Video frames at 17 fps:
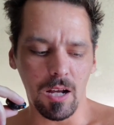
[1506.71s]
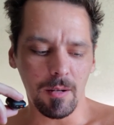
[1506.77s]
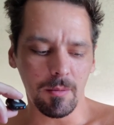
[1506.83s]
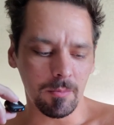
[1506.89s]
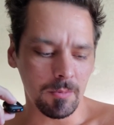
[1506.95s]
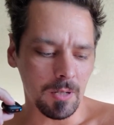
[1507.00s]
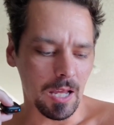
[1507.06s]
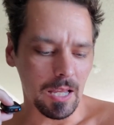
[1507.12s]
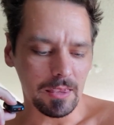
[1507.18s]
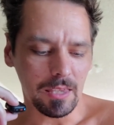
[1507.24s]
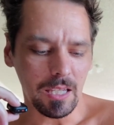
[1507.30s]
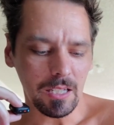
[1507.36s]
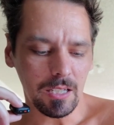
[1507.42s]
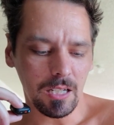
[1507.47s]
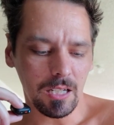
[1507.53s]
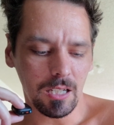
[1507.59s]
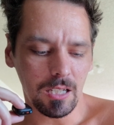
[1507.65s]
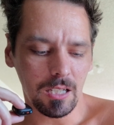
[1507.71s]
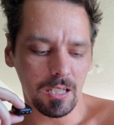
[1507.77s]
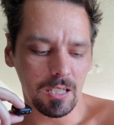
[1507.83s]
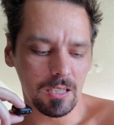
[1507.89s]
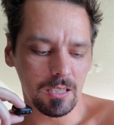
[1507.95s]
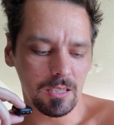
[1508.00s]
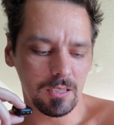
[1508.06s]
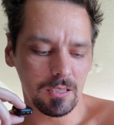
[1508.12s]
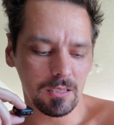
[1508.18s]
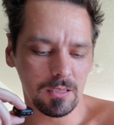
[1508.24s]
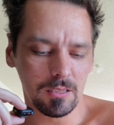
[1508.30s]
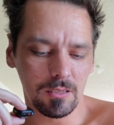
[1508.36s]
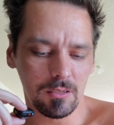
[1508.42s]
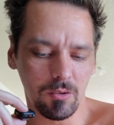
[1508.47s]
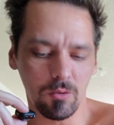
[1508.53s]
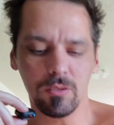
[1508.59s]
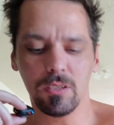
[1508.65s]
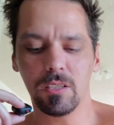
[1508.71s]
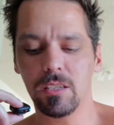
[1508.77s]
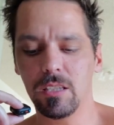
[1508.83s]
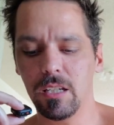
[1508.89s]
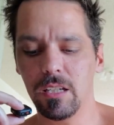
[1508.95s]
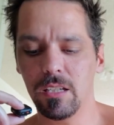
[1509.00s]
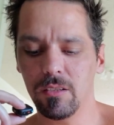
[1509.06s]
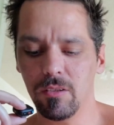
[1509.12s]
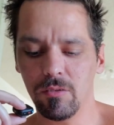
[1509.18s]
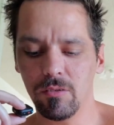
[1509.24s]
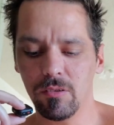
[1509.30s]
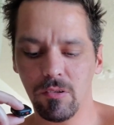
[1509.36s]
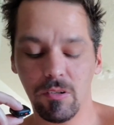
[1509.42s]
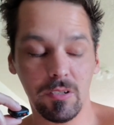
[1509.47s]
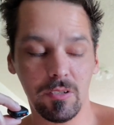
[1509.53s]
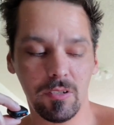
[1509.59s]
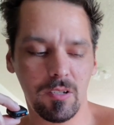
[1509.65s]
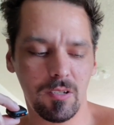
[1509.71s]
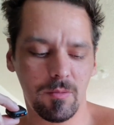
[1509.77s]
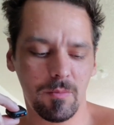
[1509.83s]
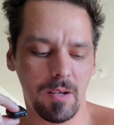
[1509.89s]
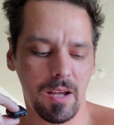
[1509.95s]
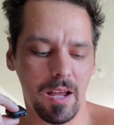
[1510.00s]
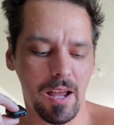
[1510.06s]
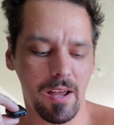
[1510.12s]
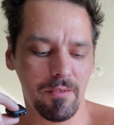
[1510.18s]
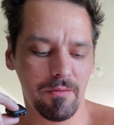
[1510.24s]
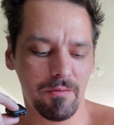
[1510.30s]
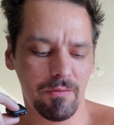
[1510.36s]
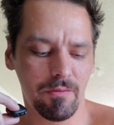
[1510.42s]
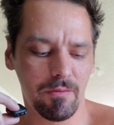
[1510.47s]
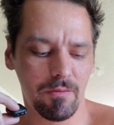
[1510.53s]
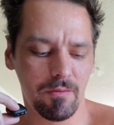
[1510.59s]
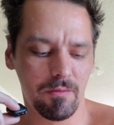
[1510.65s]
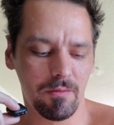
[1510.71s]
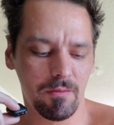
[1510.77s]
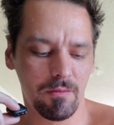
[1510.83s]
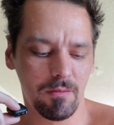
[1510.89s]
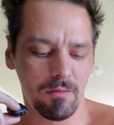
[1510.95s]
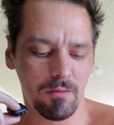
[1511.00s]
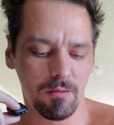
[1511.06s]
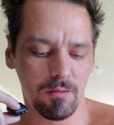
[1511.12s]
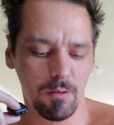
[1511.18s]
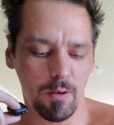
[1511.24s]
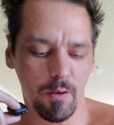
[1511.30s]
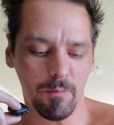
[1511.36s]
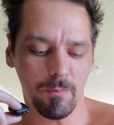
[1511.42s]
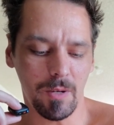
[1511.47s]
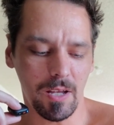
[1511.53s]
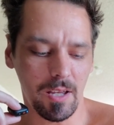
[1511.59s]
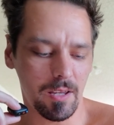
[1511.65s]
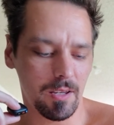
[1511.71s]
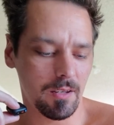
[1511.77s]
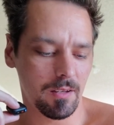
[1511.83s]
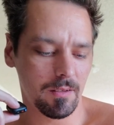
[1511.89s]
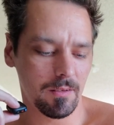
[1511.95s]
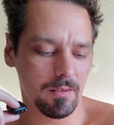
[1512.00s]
I think the only criticism I have of my